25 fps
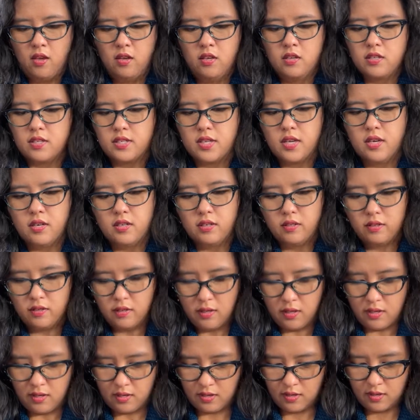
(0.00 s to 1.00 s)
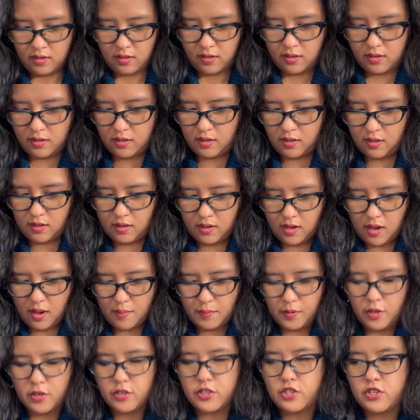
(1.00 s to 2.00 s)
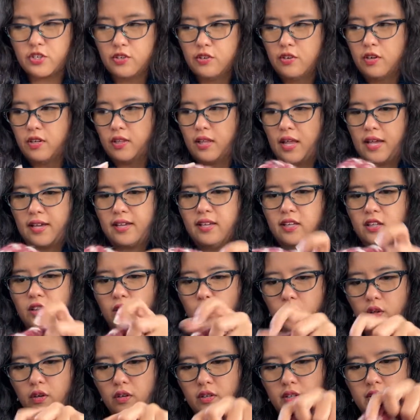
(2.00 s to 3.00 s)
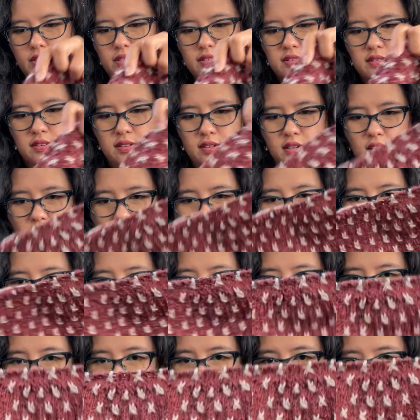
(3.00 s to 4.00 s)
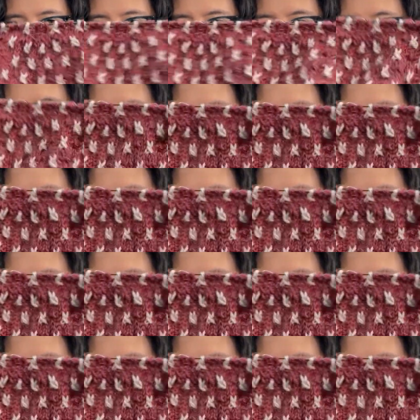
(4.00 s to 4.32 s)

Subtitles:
So I'm not sure, like, it looks cleaner,